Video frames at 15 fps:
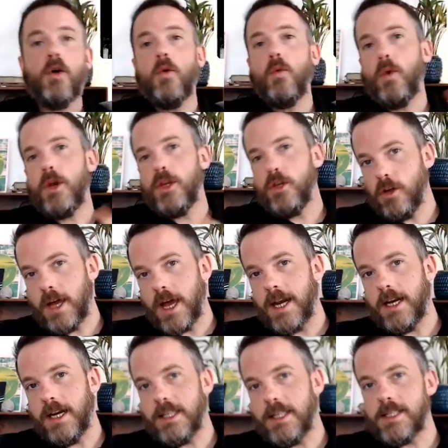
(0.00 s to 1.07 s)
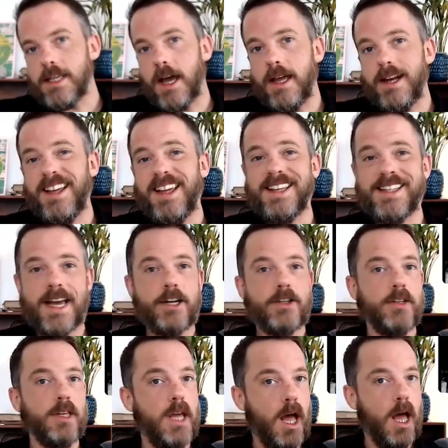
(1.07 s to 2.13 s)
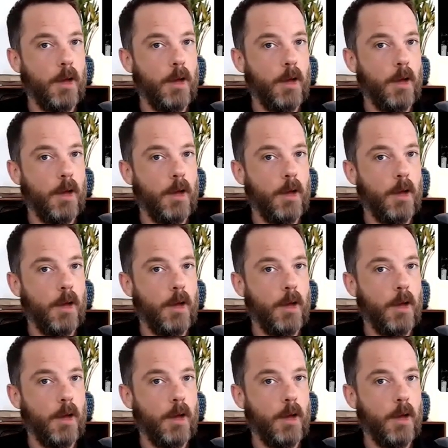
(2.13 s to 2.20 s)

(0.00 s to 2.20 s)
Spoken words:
when you look at it inside, is actually